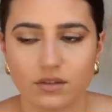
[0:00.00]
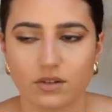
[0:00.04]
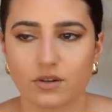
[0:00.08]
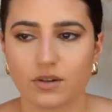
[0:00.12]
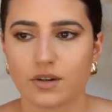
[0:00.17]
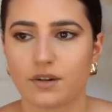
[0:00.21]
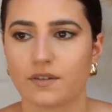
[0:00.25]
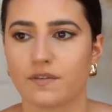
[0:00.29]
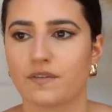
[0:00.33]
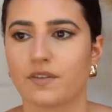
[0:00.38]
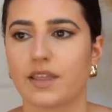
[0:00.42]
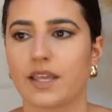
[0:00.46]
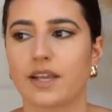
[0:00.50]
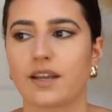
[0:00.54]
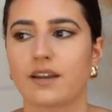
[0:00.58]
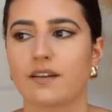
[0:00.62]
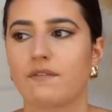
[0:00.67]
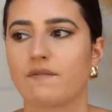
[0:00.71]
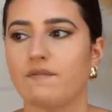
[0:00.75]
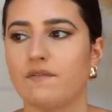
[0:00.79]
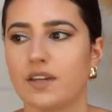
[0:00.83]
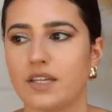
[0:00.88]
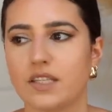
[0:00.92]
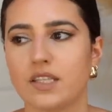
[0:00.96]
or
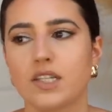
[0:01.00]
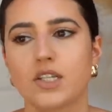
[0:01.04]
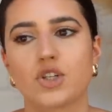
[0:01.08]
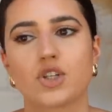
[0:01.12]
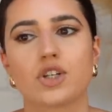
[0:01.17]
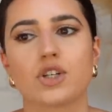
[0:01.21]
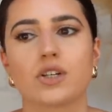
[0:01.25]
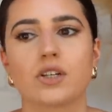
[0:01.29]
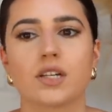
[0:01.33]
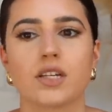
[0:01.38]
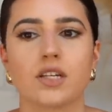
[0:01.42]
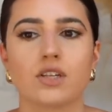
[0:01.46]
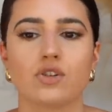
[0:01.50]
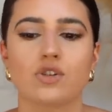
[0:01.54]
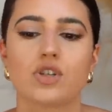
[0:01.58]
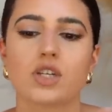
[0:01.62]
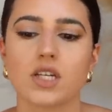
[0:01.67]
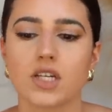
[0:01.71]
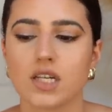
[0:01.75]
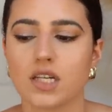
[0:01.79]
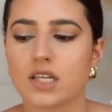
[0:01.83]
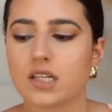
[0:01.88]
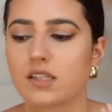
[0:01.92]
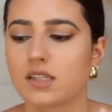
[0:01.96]
like vintage looking
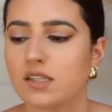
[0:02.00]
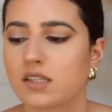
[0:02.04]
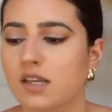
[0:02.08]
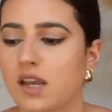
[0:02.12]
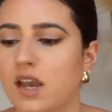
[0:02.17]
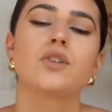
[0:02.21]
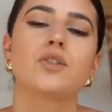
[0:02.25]
jeans.